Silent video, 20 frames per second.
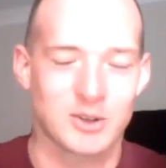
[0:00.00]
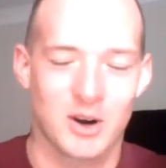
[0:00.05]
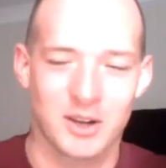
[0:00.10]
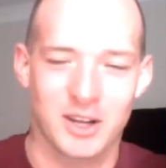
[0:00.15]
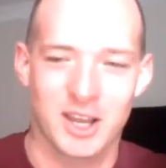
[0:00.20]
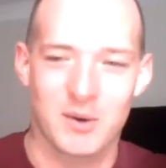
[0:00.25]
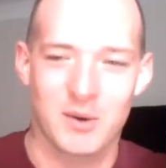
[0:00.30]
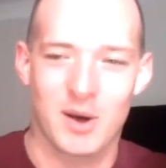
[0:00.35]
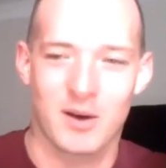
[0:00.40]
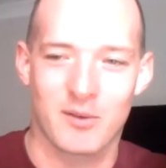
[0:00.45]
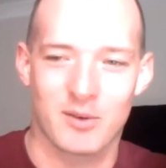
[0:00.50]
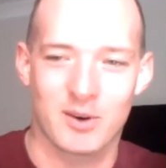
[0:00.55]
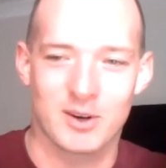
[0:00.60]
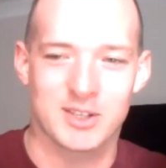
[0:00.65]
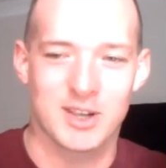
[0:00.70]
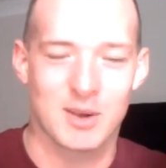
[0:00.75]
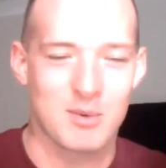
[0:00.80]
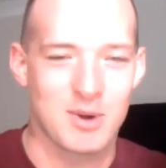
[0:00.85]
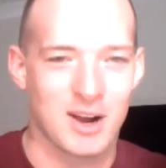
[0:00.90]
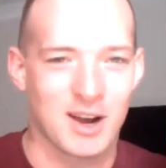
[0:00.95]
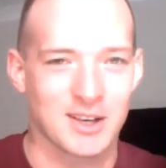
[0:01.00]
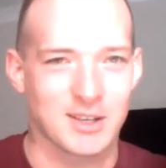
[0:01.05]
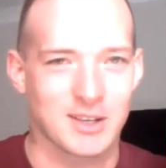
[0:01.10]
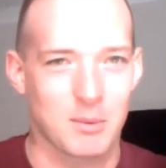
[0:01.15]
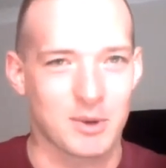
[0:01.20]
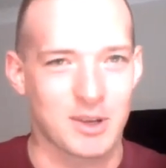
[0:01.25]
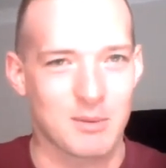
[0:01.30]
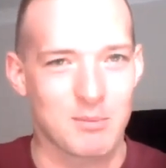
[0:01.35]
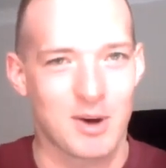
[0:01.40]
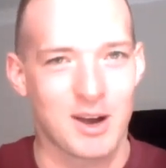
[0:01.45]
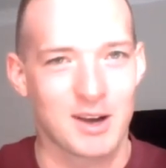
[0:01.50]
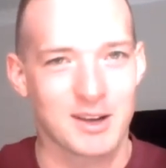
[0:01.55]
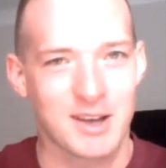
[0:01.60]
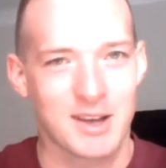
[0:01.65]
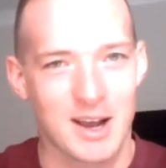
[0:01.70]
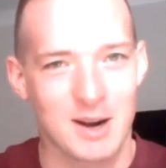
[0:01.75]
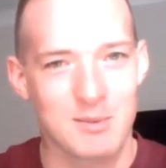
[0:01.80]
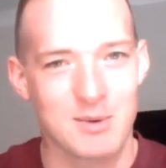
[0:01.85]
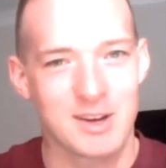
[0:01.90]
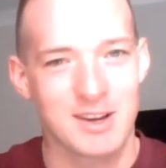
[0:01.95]
I'll try and get you out for a seminar, something at my
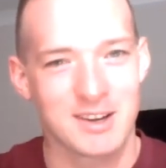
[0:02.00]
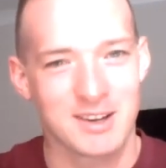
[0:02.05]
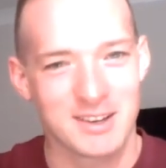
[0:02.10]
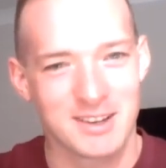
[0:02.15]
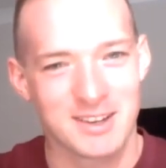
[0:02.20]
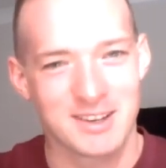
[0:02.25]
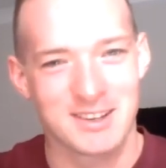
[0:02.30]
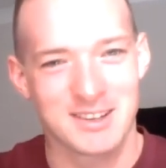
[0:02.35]
academy.